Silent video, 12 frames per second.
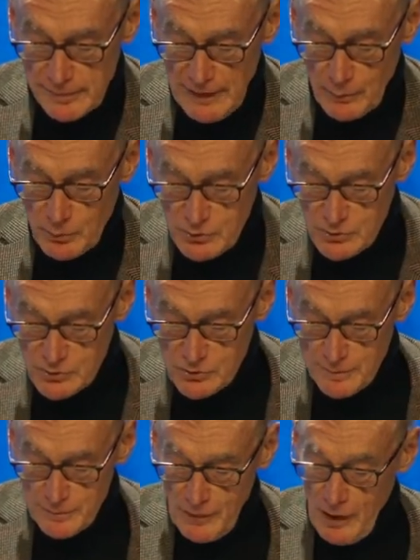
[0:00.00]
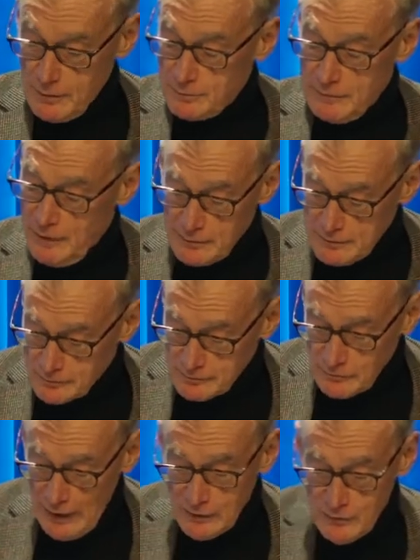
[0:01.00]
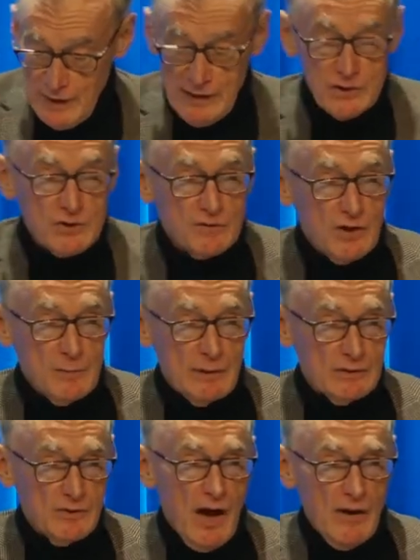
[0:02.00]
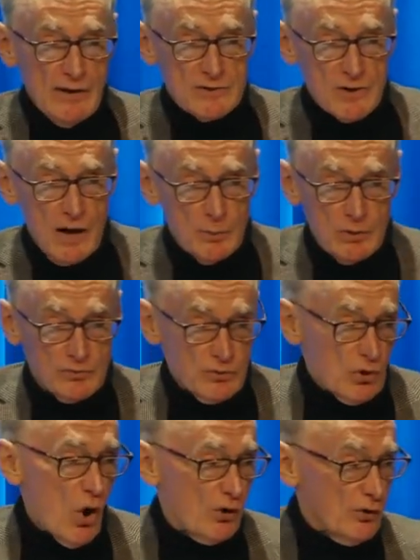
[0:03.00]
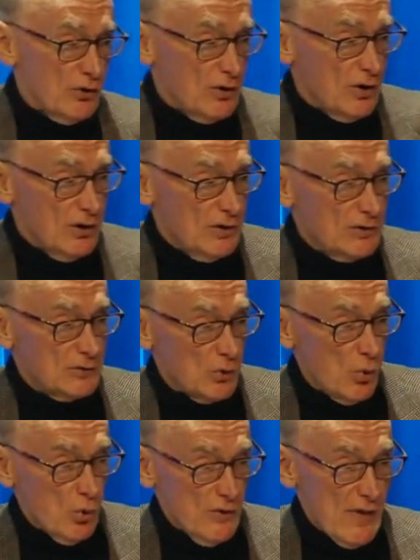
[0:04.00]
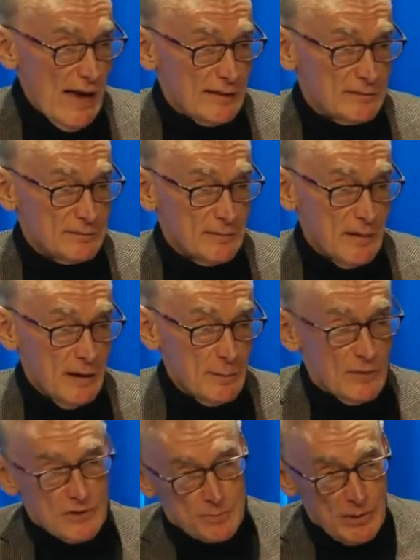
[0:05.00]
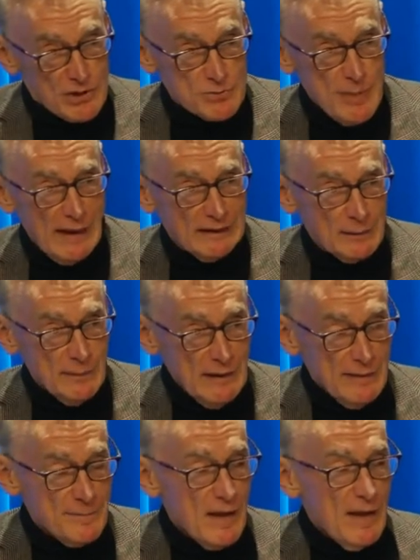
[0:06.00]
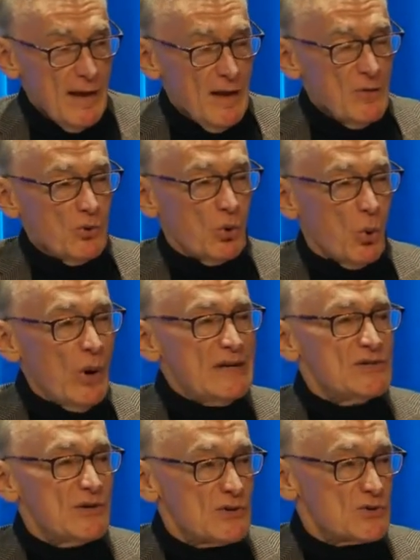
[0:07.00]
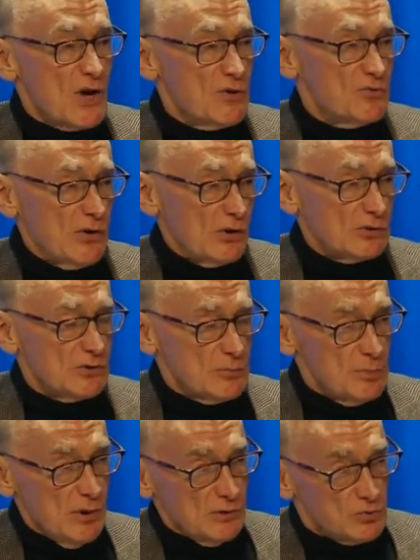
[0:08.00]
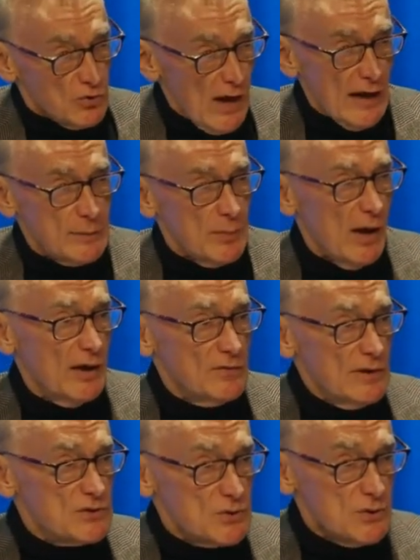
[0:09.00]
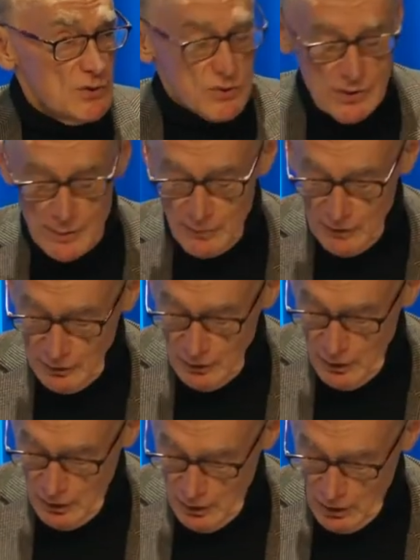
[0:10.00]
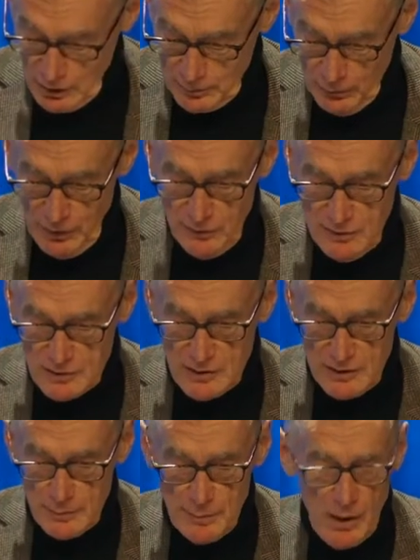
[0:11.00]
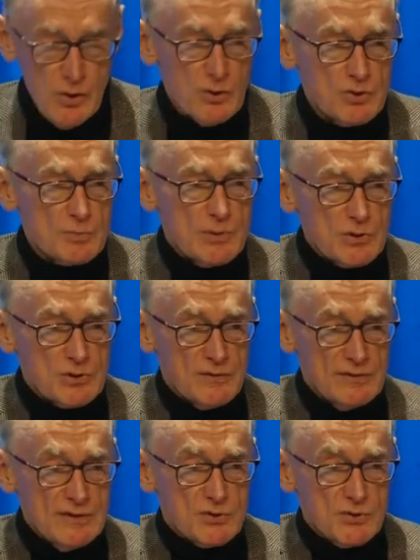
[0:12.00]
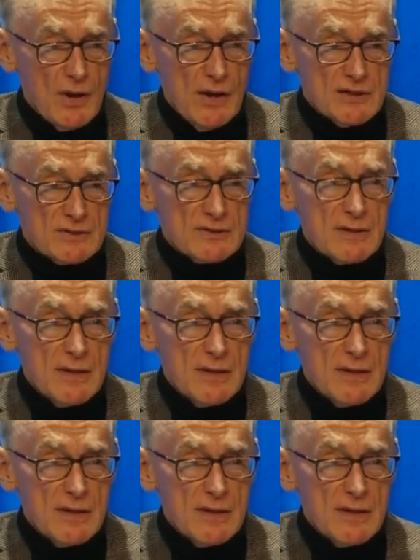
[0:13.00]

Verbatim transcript: that was uh, you know, the great advantage of keeping a diary is that I would have forgotten all of that. But this brings back to me the queasiness I felt at being dragged by events to do something I would previously opposed because of a distaste